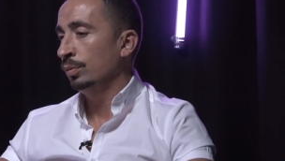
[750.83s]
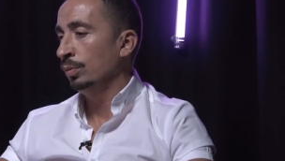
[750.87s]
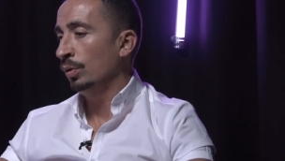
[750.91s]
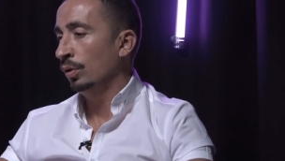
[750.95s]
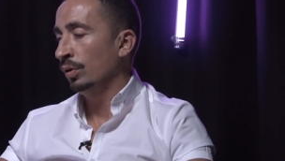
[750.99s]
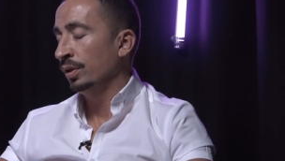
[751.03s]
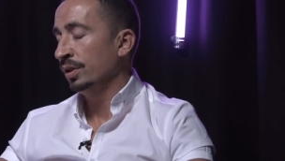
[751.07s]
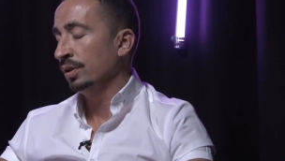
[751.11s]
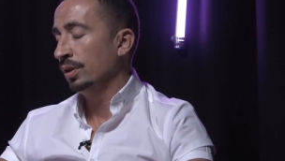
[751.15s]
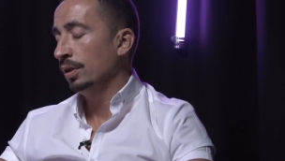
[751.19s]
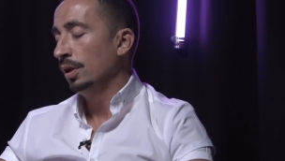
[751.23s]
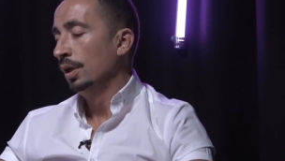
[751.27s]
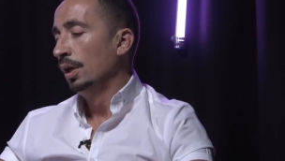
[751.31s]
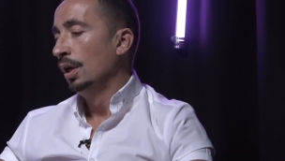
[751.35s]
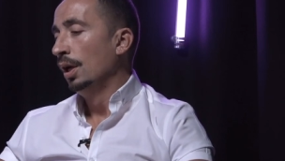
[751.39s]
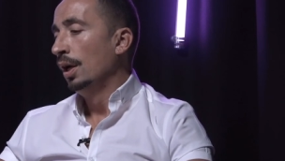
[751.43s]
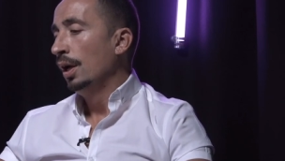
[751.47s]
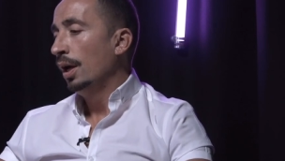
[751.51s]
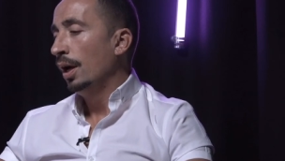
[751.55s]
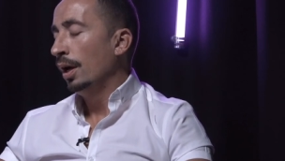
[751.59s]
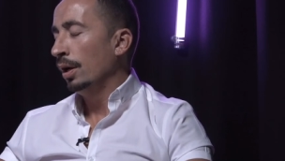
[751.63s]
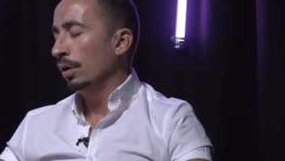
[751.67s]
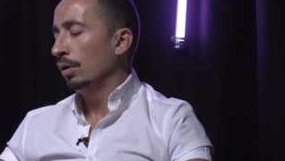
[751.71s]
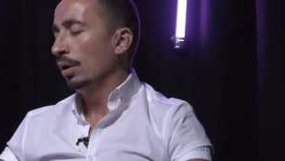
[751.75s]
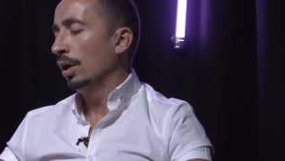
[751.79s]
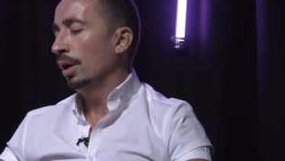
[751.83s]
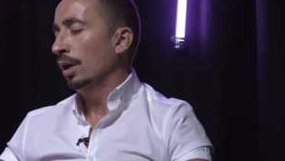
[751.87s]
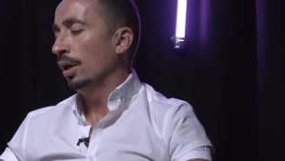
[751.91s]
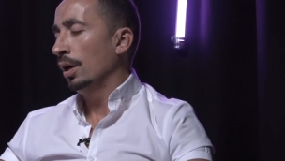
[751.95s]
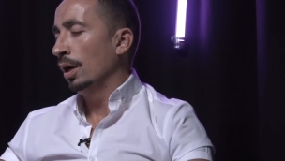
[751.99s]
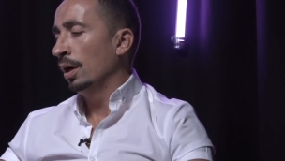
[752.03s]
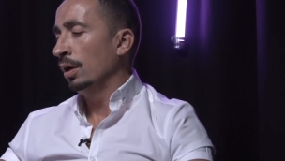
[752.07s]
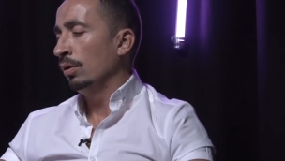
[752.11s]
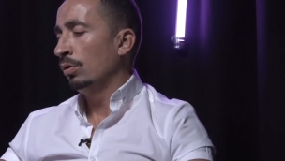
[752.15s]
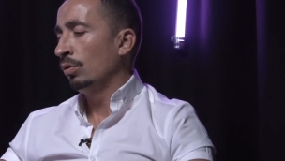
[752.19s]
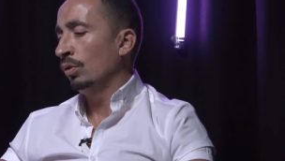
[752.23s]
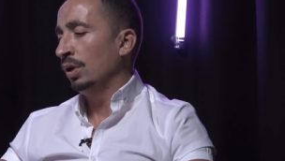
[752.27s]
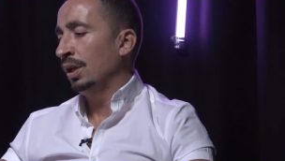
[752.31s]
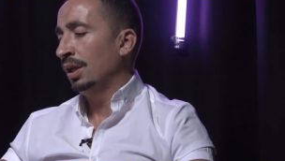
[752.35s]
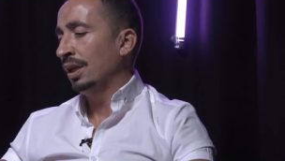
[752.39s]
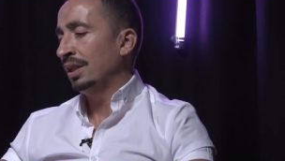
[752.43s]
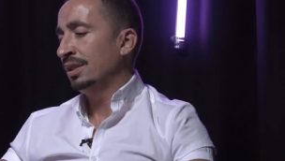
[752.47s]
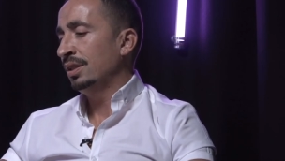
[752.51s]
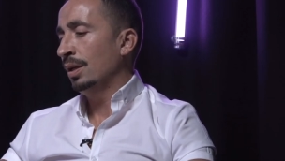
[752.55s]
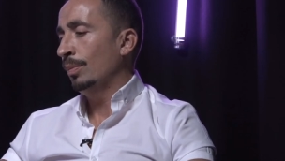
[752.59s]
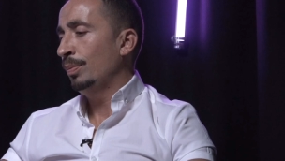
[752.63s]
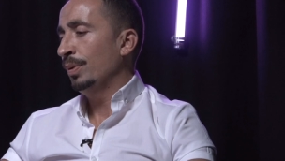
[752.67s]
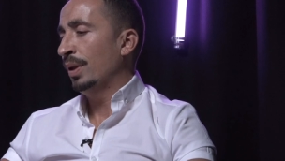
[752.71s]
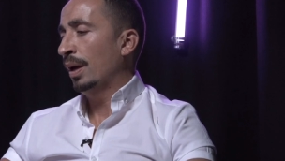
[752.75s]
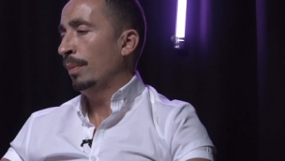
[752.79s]
We all agree and
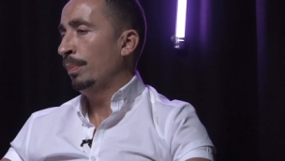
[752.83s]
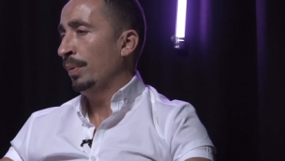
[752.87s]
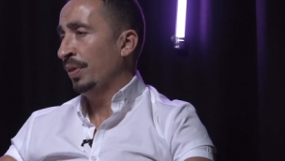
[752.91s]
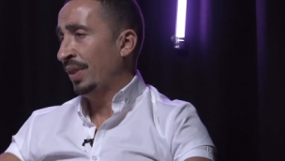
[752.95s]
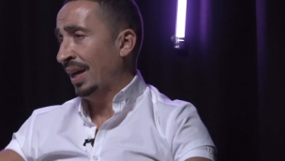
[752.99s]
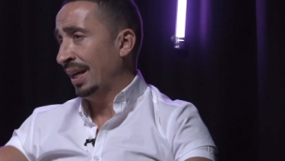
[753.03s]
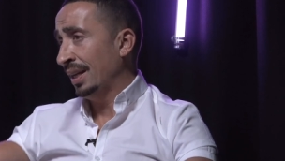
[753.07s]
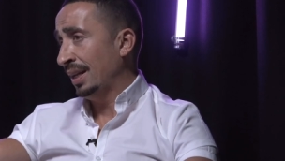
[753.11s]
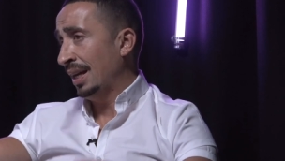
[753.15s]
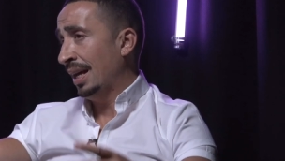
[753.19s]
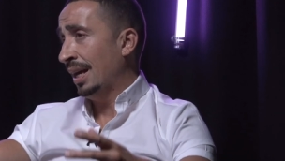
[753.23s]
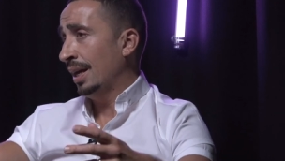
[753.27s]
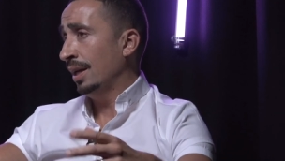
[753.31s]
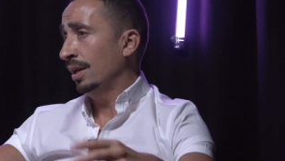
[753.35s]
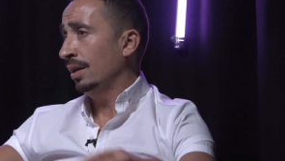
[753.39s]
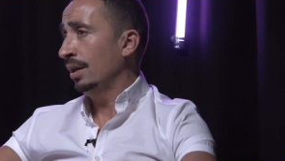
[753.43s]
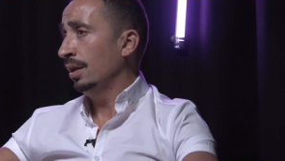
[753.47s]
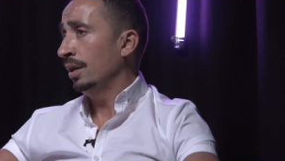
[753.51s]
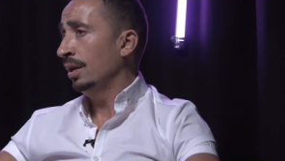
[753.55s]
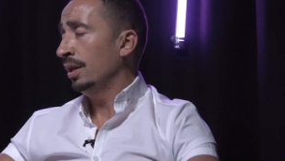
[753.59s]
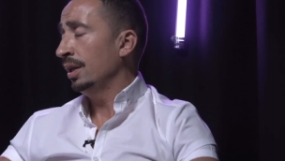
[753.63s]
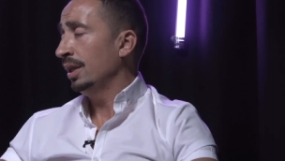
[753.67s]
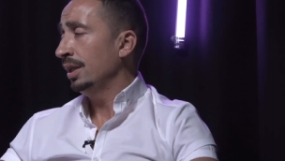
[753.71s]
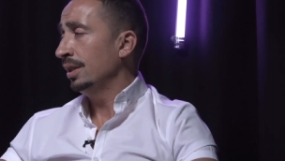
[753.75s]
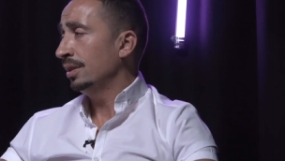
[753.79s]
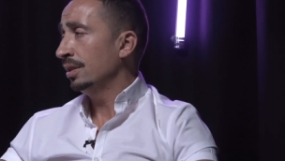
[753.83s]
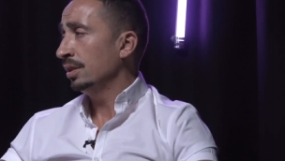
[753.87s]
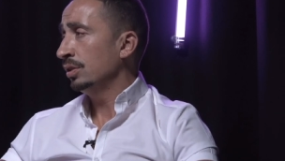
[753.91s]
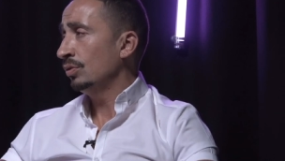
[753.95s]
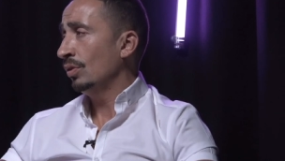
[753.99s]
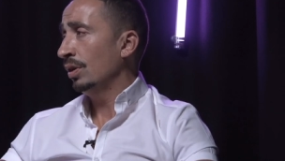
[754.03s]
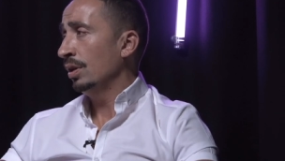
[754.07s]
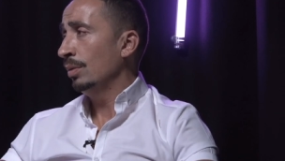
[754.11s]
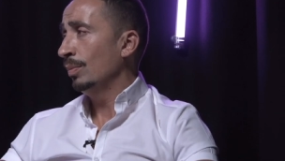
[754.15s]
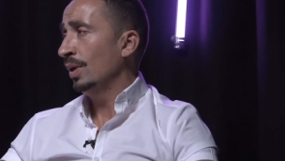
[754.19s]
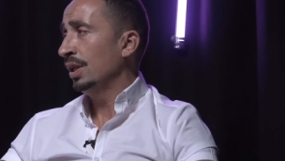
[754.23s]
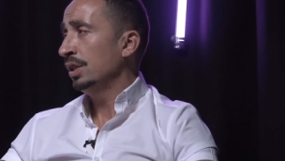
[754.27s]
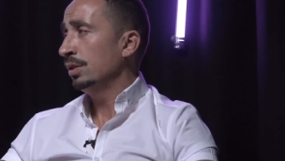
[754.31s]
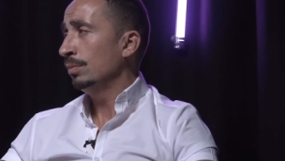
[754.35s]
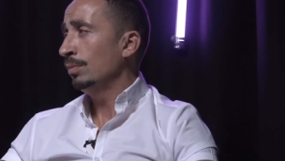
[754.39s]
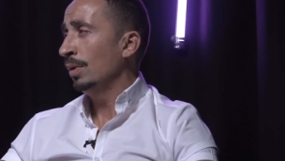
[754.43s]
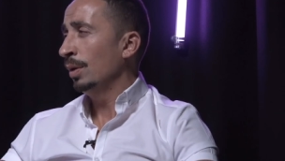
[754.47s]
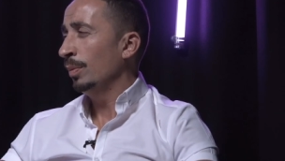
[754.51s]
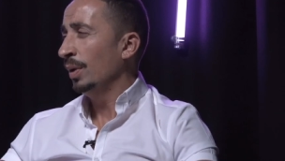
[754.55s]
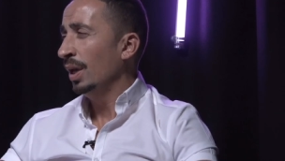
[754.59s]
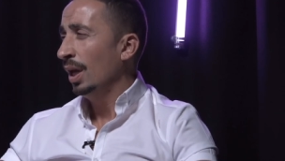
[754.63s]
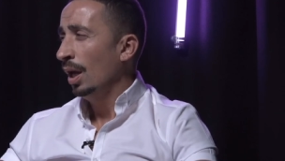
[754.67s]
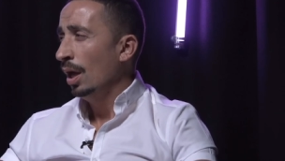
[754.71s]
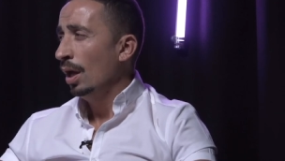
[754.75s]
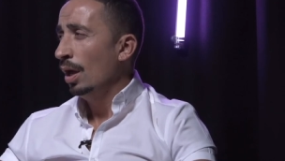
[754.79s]
accept that. But that can lead, as Rani mentioned,
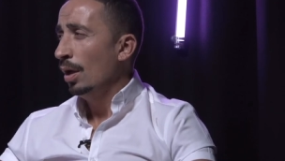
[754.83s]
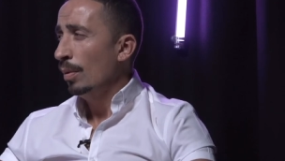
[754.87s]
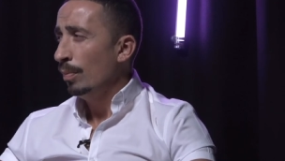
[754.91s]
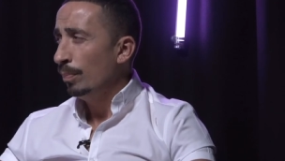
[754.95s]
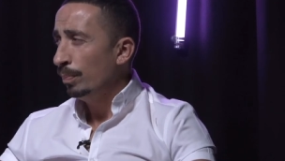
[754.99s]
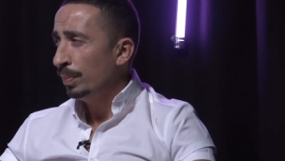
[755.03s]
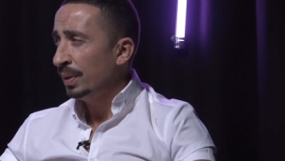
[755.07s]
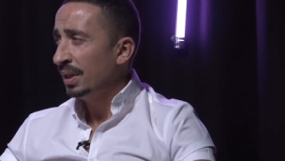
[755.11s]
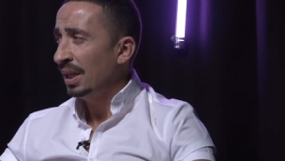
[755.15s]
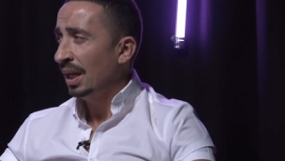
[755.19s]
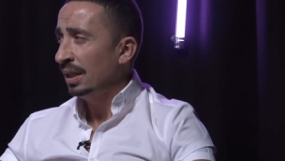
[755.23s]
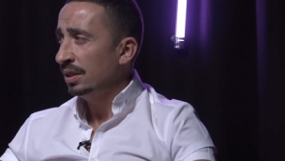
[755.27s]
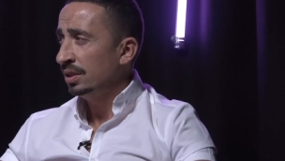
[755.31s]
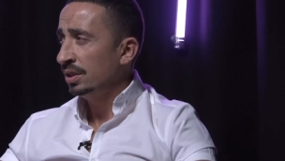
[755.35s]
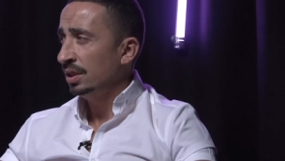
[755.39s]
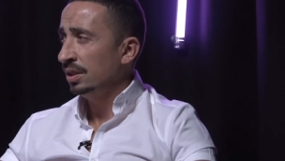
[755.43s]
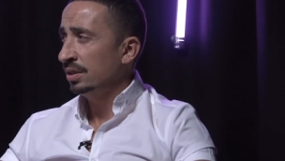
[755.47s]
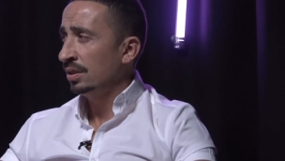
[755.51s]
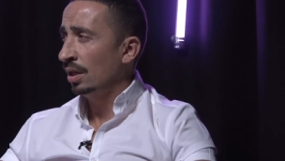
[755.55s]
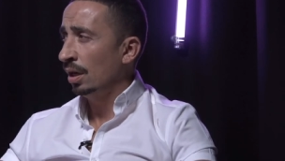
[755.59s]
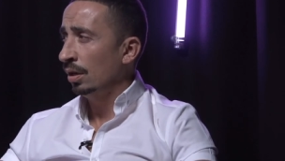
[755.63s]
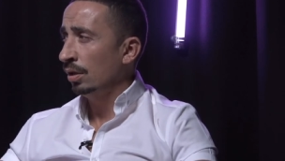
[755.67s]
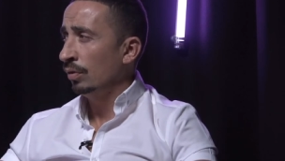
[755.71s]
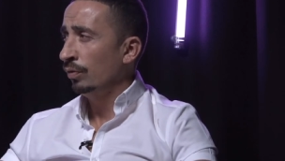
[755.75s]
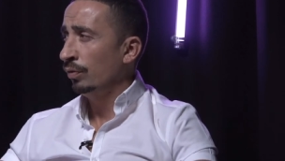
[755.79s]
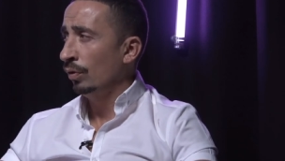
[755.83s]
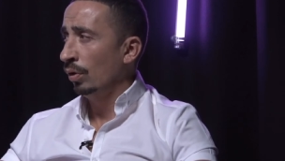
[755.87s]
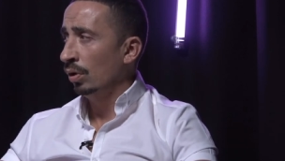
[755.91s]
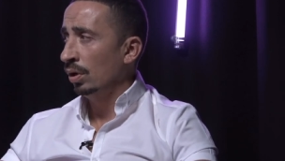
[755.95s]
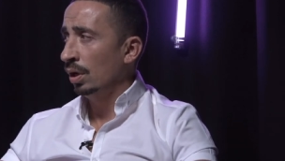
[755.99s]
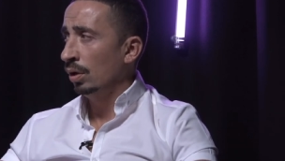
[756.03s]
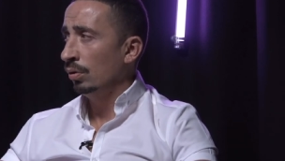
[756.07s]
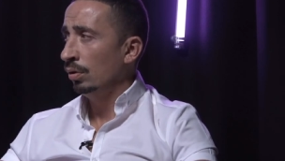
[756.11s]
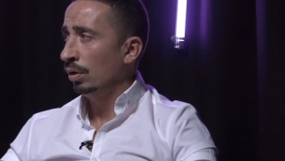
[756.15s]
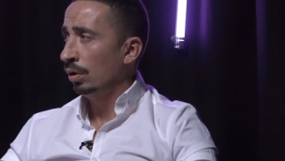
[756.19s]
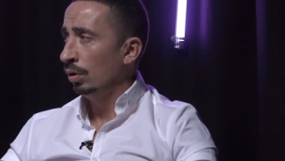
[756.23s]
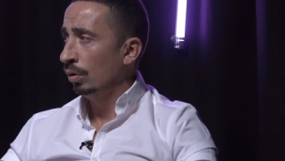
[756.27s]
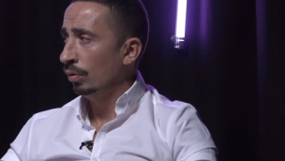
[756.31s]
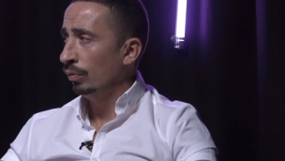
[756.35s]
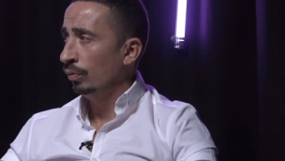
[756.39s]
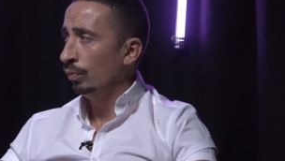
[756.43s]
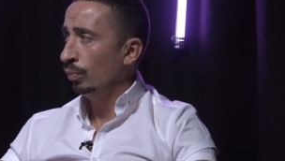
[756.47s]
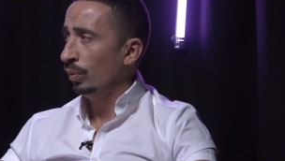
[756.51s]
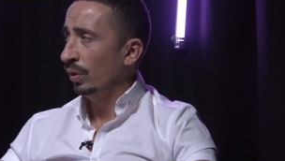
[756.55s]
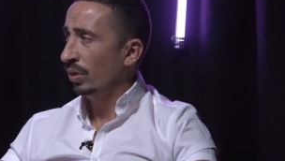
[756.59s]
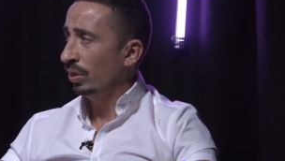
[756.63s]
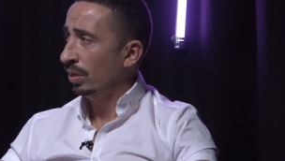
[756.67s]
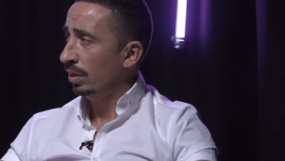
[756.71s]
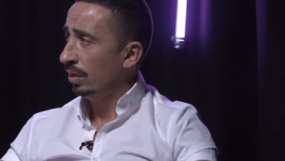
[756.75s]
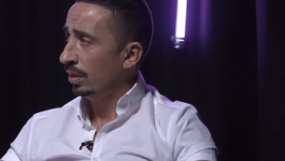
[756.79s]
maybe potentially starting to fall out of love
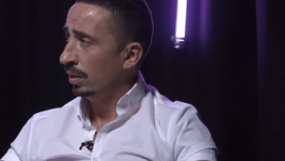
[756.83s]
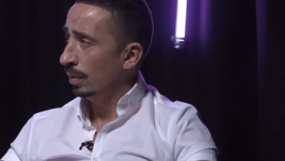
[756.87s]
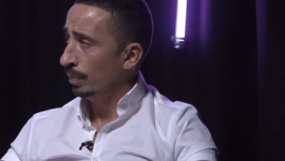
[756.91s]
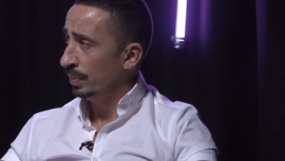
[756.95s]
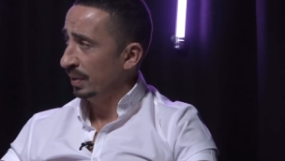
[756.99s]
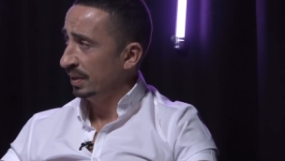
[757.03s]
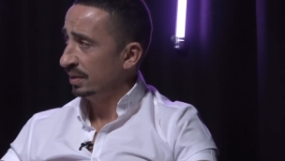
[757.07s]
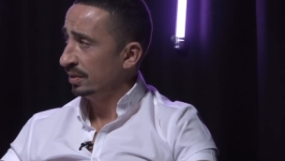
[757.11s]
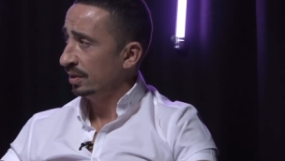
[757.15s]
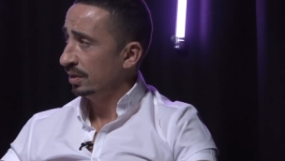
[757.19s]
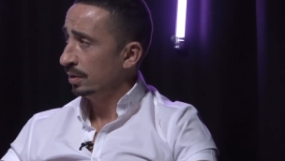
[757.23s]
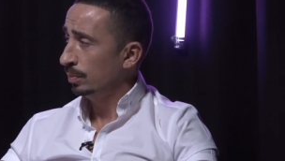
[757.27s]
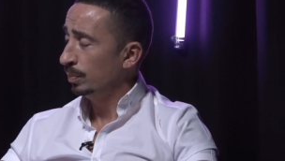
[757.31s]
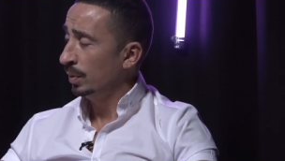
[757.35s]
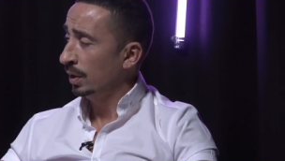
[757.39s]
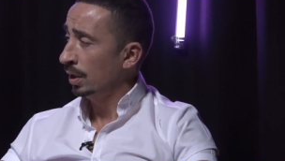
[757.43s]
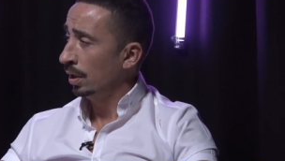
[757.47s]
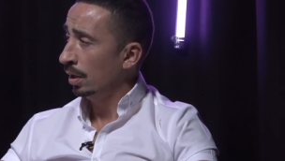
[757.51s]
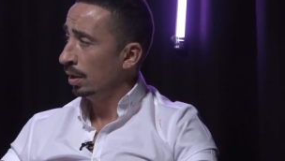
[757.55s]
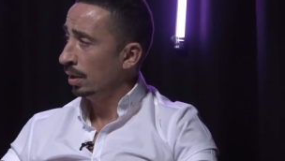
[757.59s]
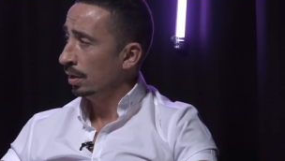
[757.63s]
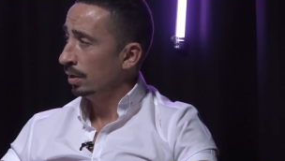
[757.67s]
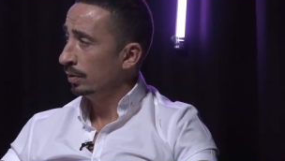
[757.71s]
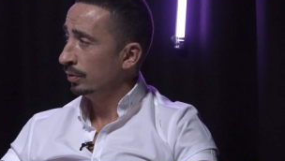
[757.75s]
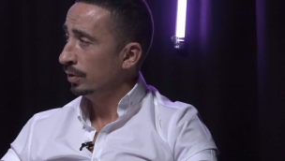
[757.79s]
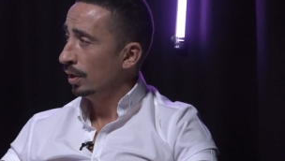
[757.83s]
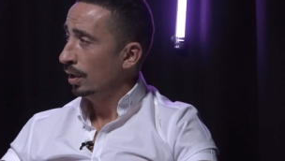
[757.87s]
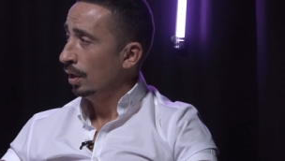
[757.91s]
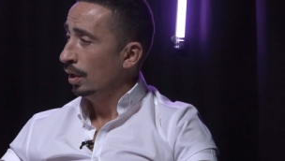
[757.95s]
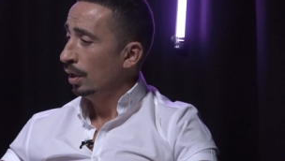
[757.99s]
with the business because